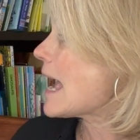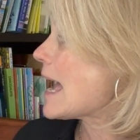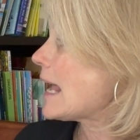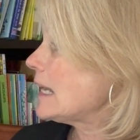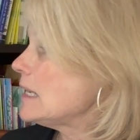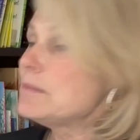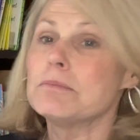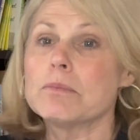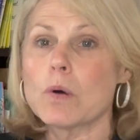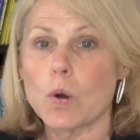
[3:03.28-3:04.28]

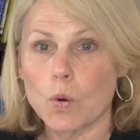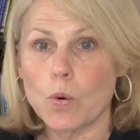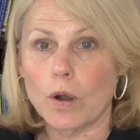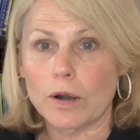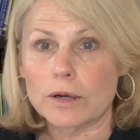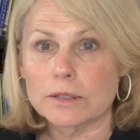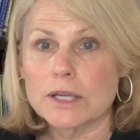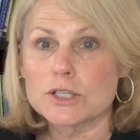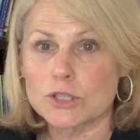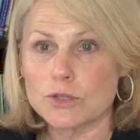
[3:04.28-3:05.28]
adding more
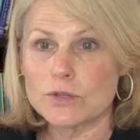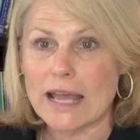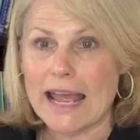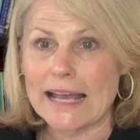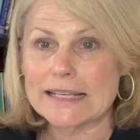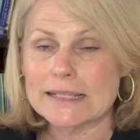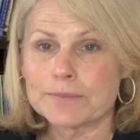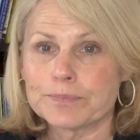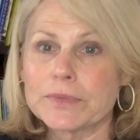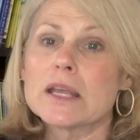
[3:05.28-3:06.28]
to that.
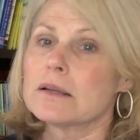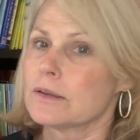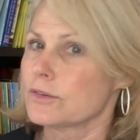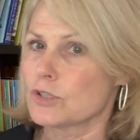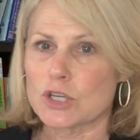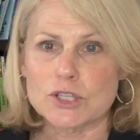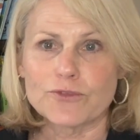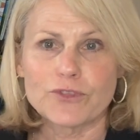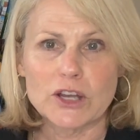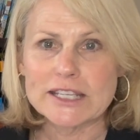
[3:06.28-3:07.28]
Just a
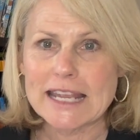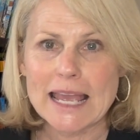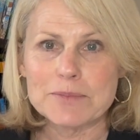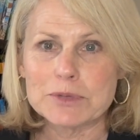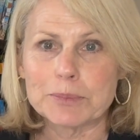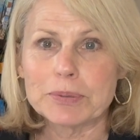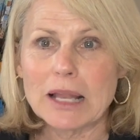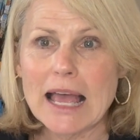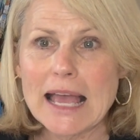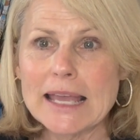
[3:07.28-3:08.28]
fun game to
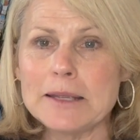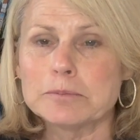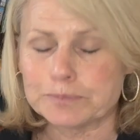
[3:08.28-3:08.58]
play.